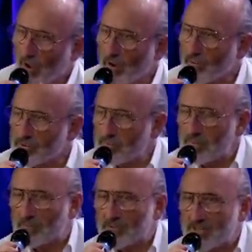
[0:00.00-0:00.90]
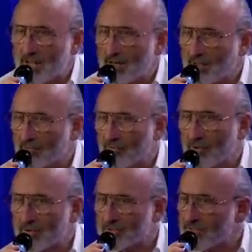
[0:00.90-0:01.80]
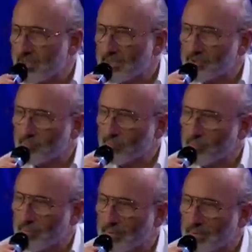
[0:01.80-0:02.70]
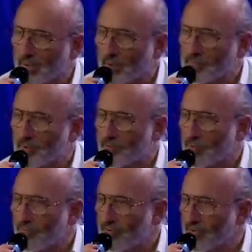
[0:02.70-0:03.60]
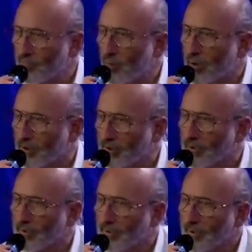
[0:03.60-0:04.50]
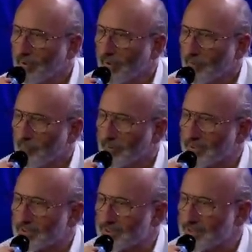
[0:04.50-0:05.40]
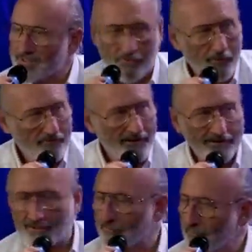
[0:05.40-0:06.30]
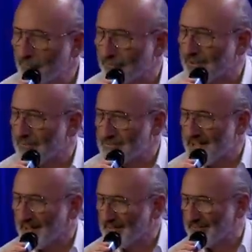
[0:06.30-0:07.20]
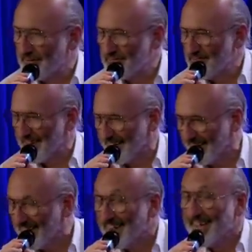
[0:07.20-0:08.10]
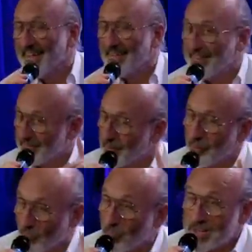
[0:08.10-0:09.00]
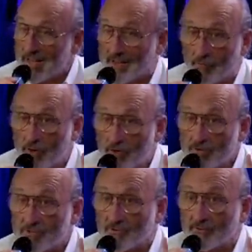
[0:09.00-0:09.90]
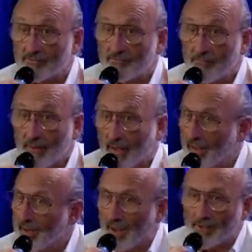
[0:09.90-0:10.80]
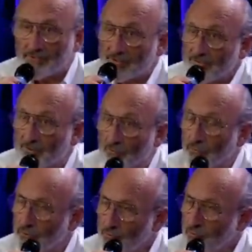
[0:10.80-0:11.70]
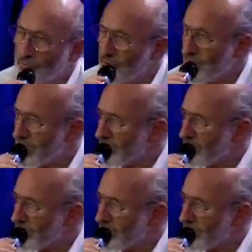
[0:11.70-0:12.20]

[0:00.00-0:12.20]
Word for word: all of those people standing in front of the stage would be up to three feet of water because that's the reflecting pool comes out from there. We had a rehearsal. And I'll tell you, you, you know